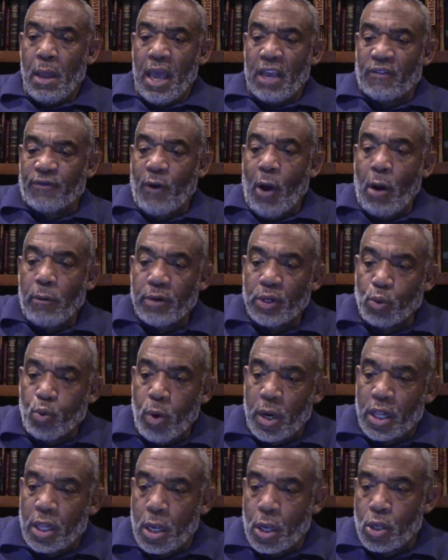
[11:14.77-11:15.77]
as far as
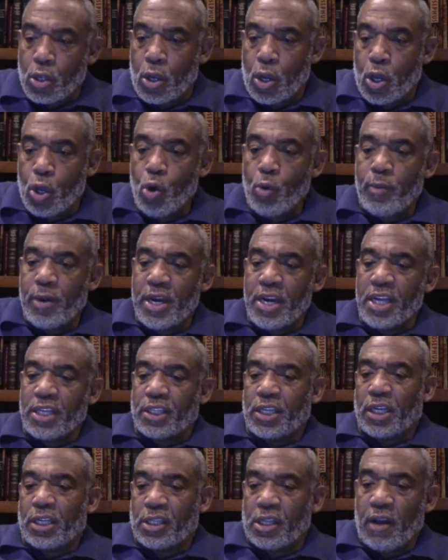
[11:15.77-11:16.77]
what
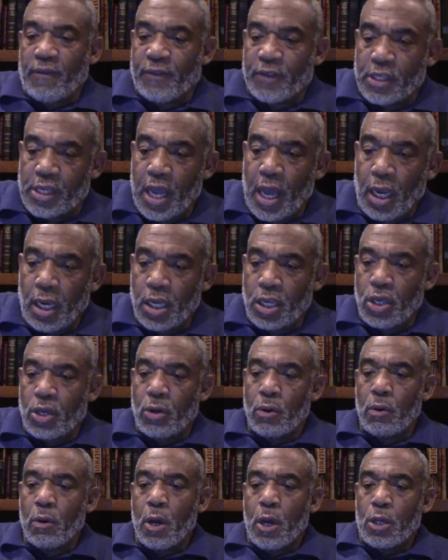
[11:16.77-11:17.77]
humanistic stuff is telling
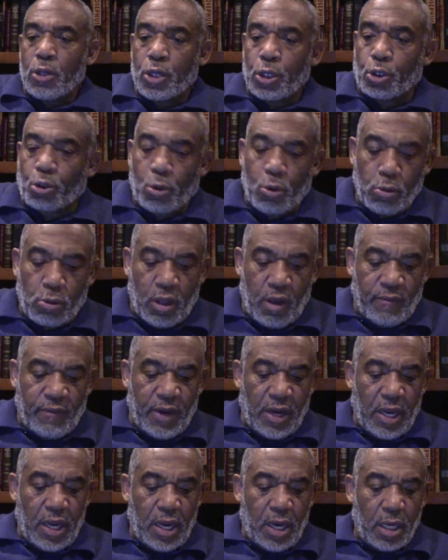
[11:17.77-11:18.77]
you, the truth of
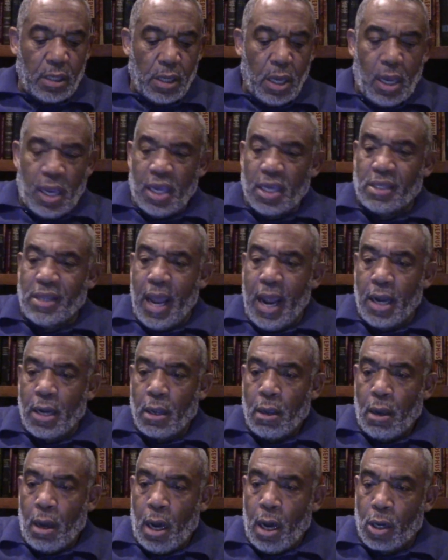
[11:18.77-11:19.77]
it is
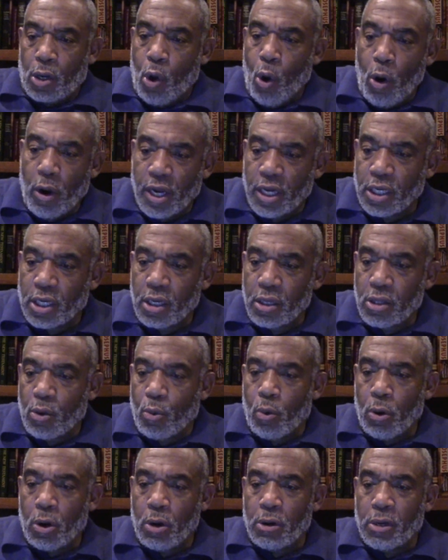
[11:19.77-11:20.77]
that according to the
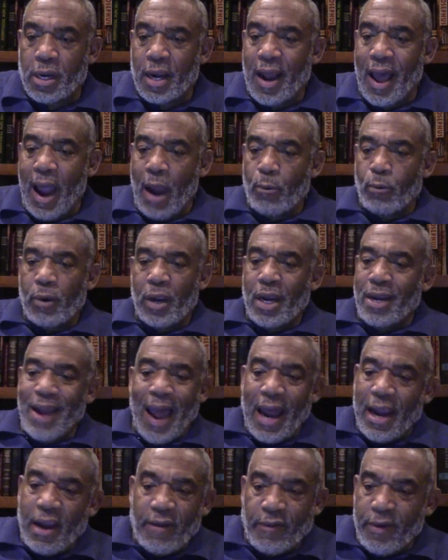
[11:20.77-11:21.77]
word that I read,
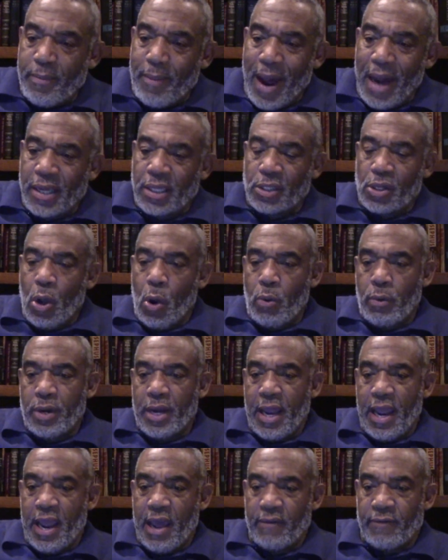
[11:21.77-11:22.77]
not everybody's
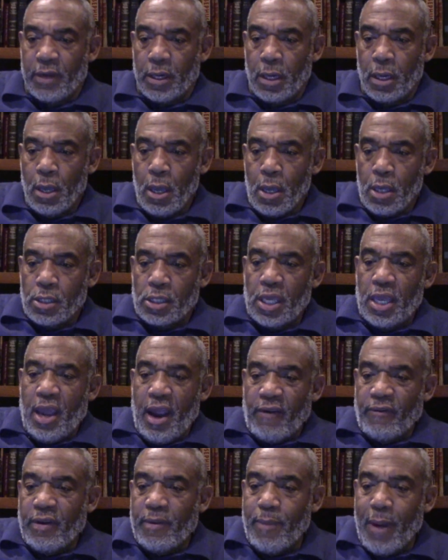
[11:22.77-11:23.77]
going to heaven.
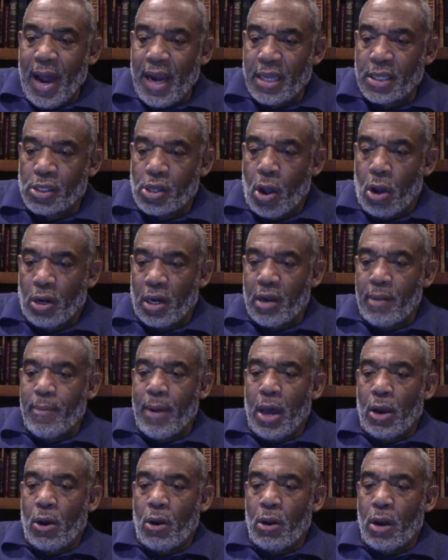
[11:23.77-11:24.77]
See, everybody's talking
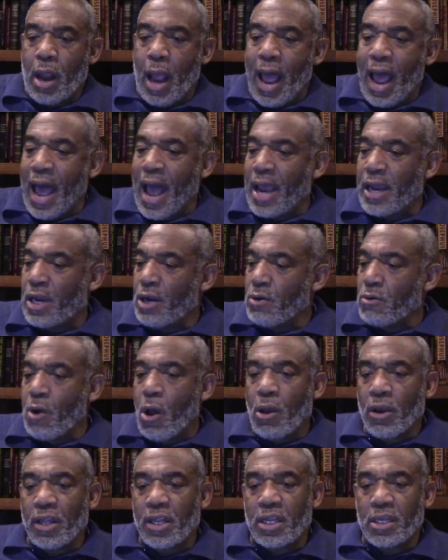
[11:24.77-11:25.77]
about I hear
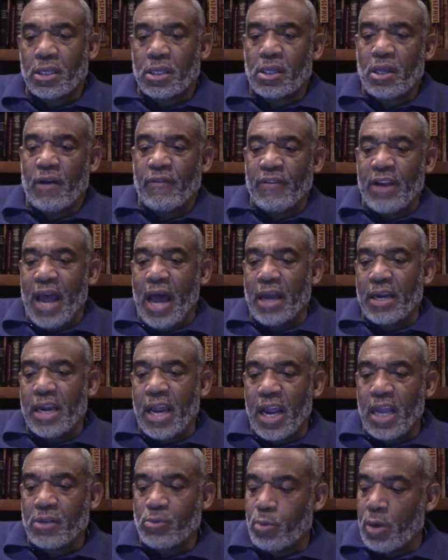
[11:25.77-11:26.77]
all of this stuff
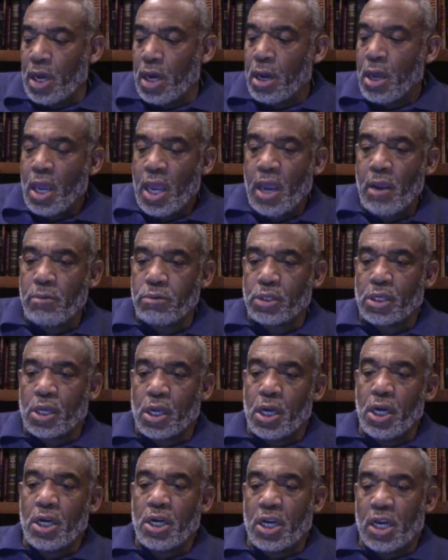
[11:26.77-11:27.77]
nowadays. Well, he was
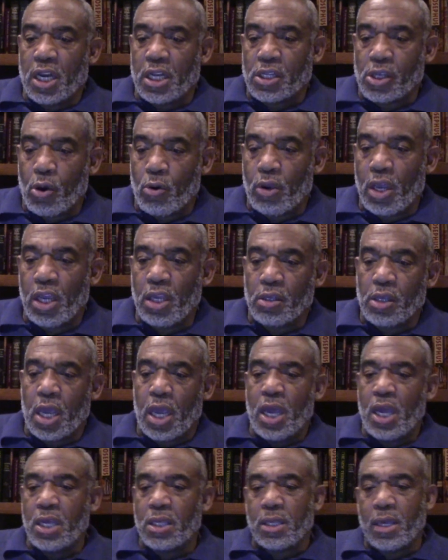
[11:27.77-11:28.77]
good, and so
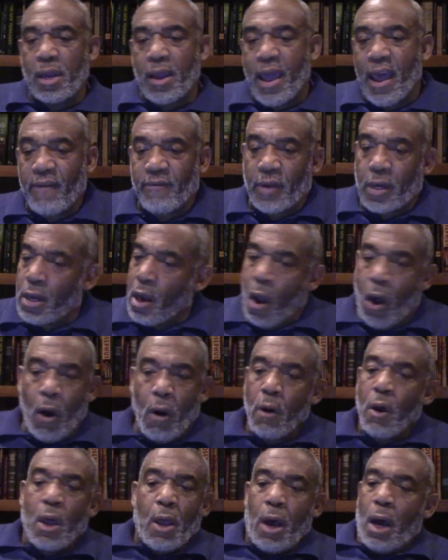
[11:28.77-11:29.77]
he's in heaven.
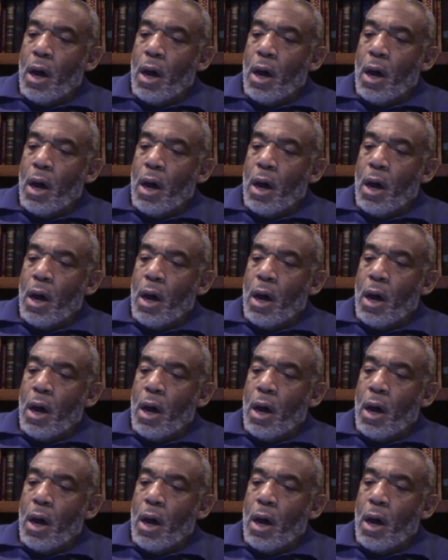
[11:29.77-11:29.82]
No,